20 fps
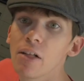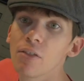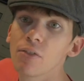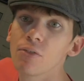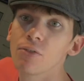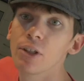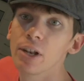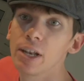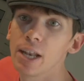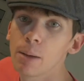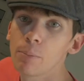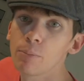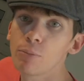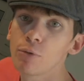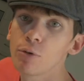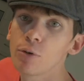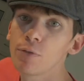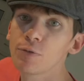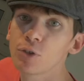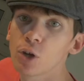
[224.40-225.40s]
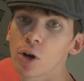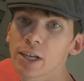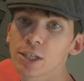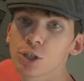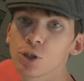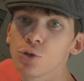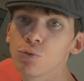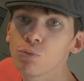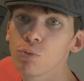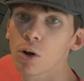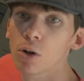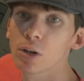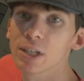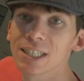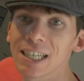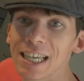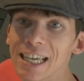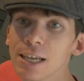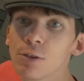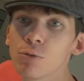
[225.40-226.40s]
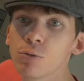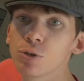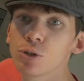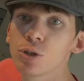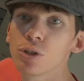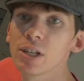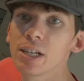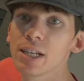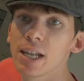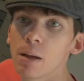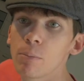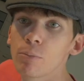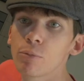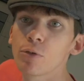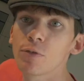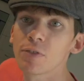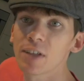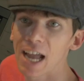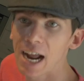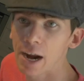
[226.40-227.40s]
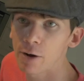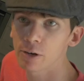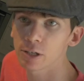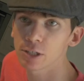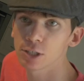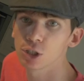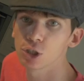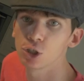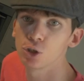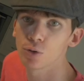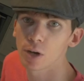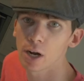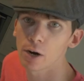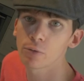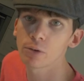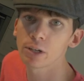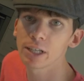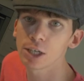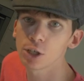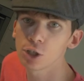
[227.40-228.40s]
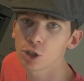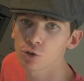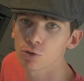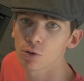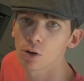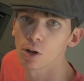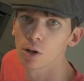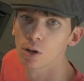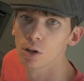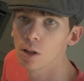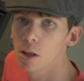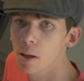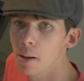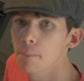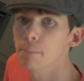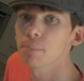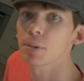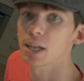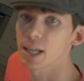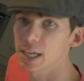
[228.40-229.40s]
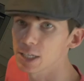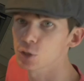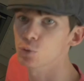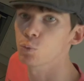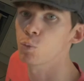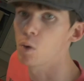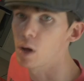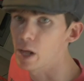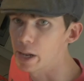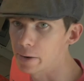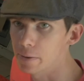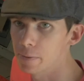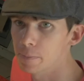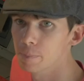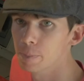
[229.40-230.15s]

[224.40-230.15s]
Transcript: The number of dice you roll is equal to the number of characters you currently control plus 1.